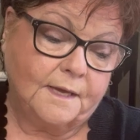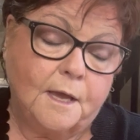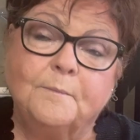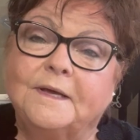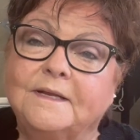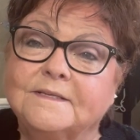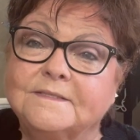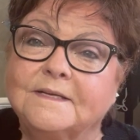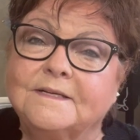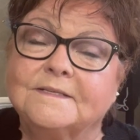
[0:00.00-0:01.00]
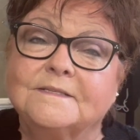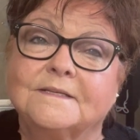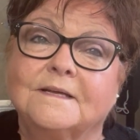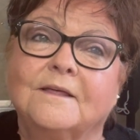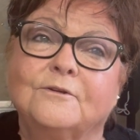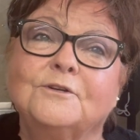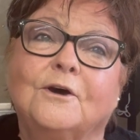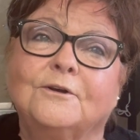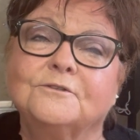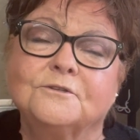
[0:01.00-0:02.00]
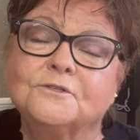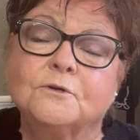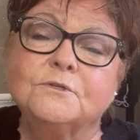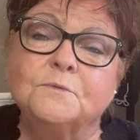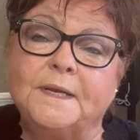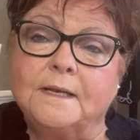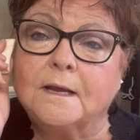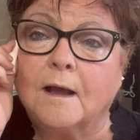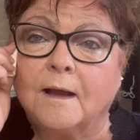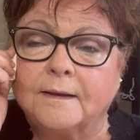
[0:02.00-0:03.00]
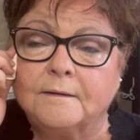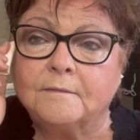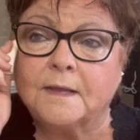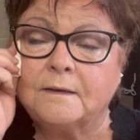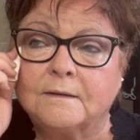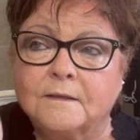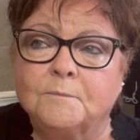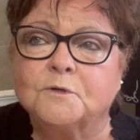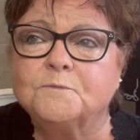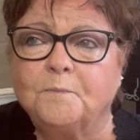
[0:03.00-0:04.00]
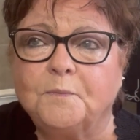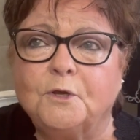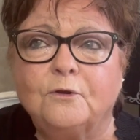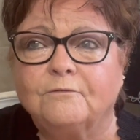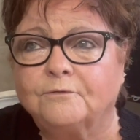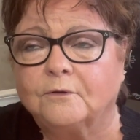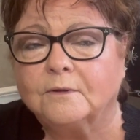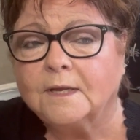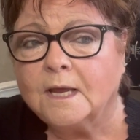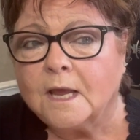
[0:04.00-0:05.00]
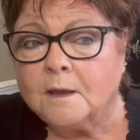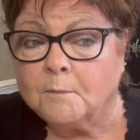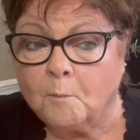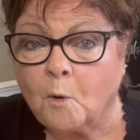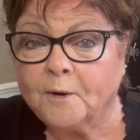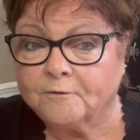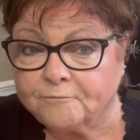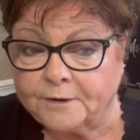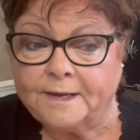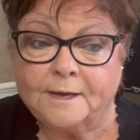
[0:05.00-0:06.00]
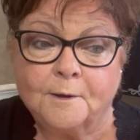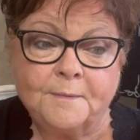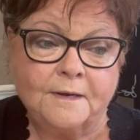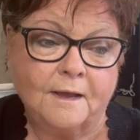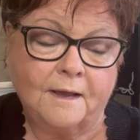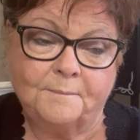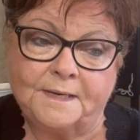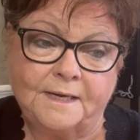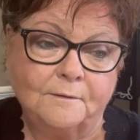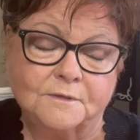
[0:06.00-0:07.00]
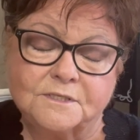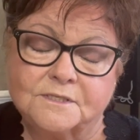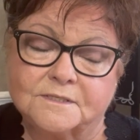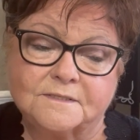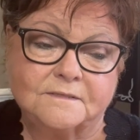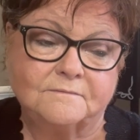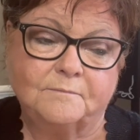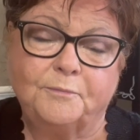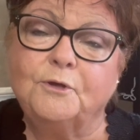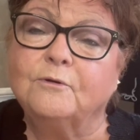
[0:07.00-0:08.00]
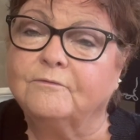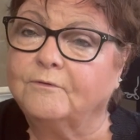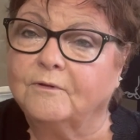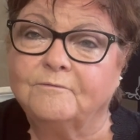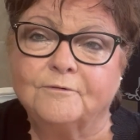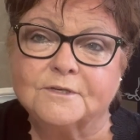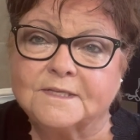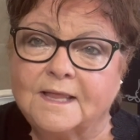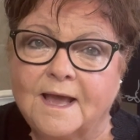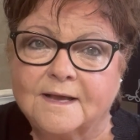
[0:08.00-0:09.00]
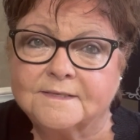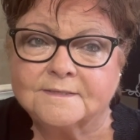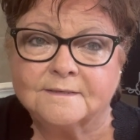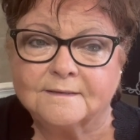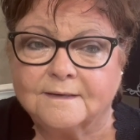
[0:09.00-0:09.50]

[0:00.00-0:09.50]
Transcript: but his other daughters are so sweet and kind, and they did the most beautiful memorial for him. And I mean, it was just beautiful and first class. And